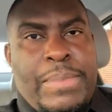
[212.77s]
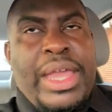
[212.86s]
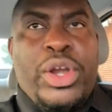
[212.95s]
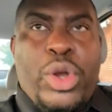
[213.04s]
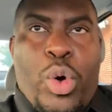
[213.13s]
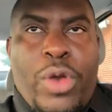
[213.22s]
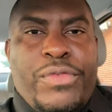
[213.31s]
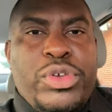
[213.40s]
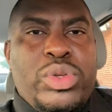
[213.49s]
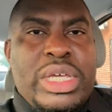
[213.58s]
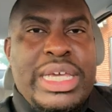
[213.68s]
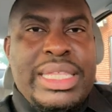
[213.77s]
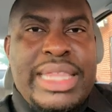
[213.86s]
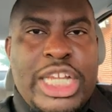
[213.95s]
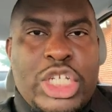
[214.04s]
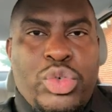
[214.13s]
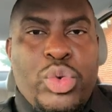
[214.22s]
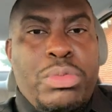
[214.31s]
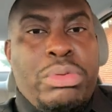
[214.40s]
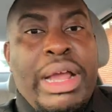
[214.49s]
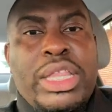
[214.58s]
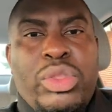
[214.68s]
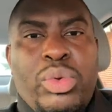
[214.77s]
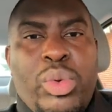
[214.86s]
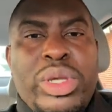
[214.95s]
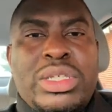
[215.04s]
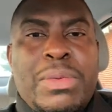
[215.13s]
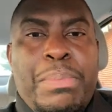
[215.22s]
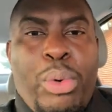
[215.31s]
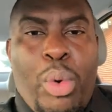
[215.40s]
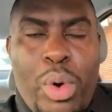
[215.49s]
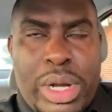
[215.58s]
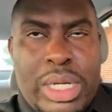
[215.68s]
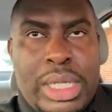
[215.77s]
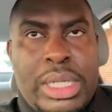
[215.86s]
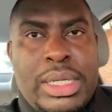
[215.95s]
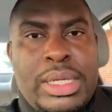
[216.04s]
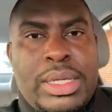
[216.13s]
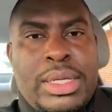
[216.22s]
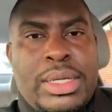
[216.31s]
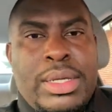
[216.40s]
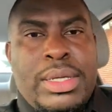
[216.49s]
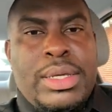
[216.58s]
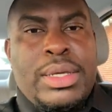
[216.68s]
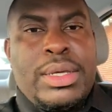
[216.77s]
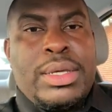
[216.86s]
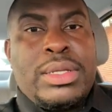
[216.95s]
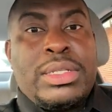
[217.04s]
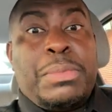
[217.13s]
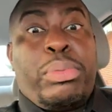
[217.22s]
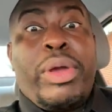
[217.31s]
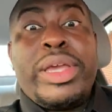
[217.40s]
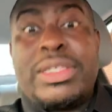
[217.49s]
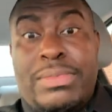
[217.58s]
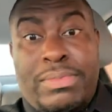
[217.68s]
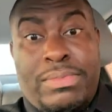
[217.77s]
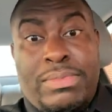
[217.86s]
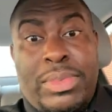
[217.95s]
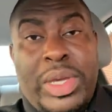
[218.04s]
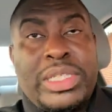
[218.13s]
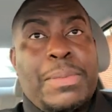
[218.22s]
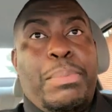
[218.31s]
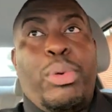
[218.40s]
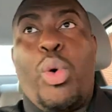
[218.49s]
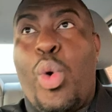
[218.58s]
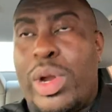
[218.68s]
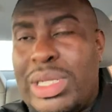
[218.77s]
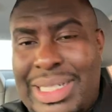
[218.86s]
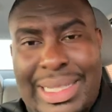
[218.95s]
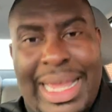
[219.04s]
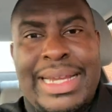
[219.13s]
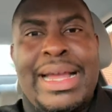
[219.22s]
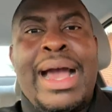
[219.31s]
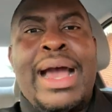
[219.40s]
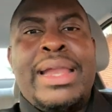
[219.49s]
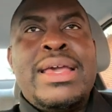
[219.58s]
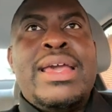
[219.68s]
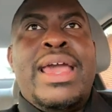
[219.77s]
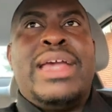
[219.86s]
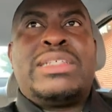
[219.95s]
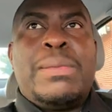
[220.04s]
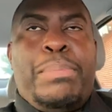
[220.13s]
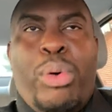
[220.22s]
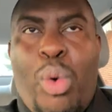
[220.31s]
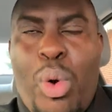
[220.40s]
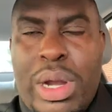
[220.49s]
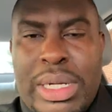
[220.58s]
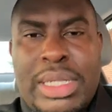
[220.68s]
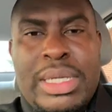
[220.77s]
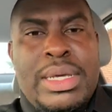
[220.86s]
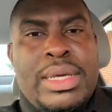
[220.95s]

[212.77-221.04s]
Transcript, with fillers: And in order for you to get that true breakthrough, it's important to praise him. It's important to thank God. It's important